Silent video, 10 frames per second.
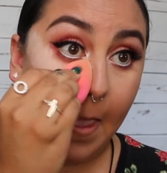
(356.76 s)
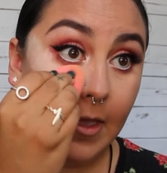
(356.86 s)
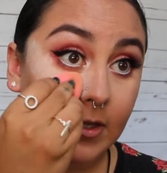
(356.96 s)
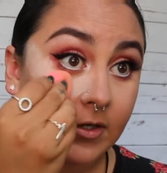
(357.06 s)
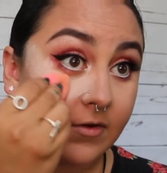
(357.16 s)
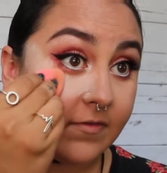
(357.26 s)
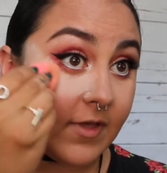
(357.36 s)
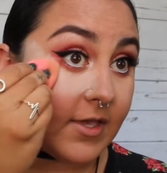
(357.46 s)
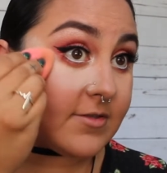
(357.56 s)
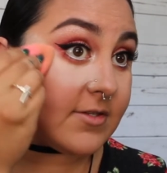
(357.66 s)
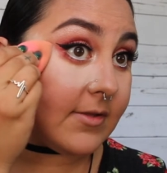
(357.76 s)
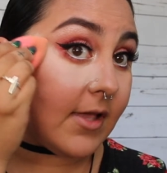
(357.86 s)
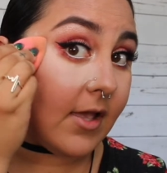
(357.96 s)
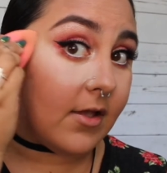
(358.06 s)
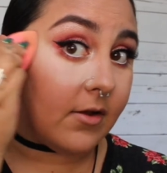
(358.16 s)
in your face in
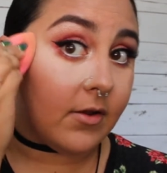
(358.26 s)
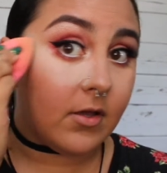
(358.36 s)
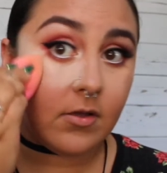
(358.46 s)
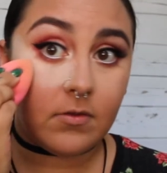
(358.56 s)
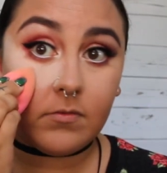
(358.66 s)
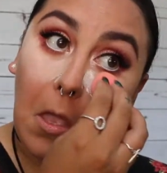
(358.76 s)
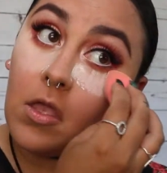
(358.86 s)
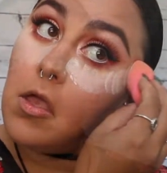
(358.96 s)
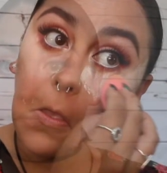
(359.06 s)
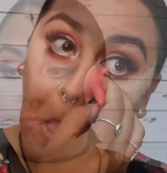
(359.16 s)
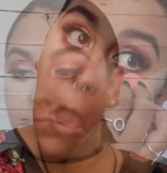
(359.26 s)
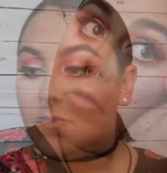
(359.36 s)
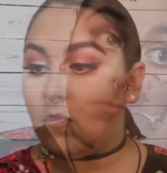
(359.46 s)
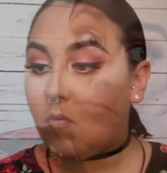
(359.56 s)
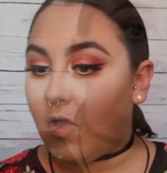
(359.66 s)
that area.
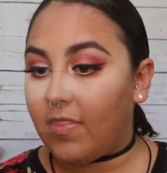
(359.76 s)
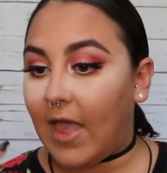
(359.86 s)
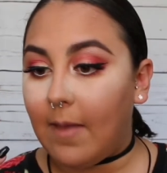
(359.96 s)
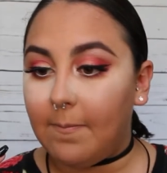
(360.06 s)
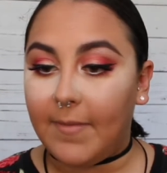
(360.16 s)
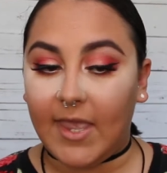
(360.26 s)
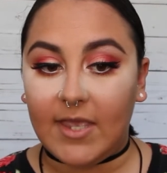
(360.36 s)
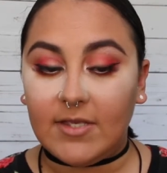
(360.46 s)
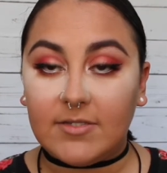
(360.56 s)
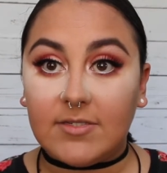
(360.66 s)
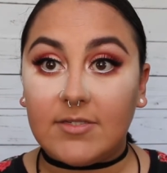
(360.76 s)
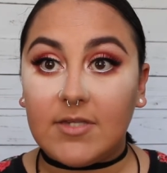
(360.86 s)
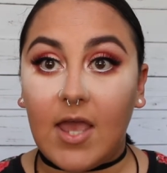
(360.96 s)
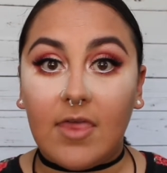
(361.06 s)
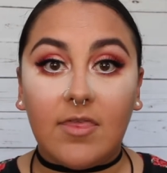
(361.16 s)
While that bakes,
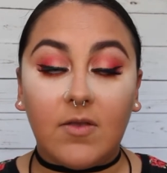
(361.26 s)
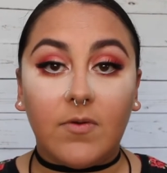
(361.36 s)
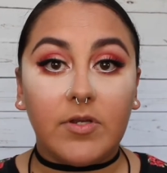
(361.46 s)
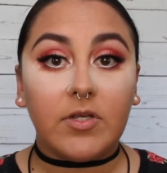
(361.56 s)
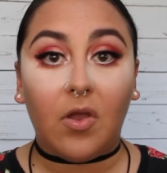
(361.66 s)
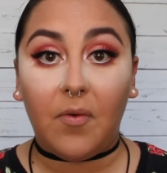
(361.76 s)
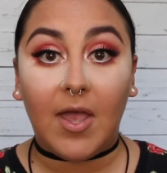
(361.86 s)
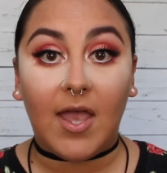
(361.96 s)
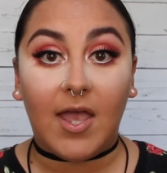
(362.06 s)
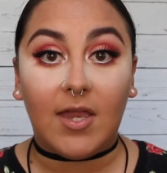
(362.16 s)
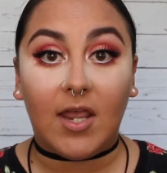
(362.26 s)
I think we're gonna go ahead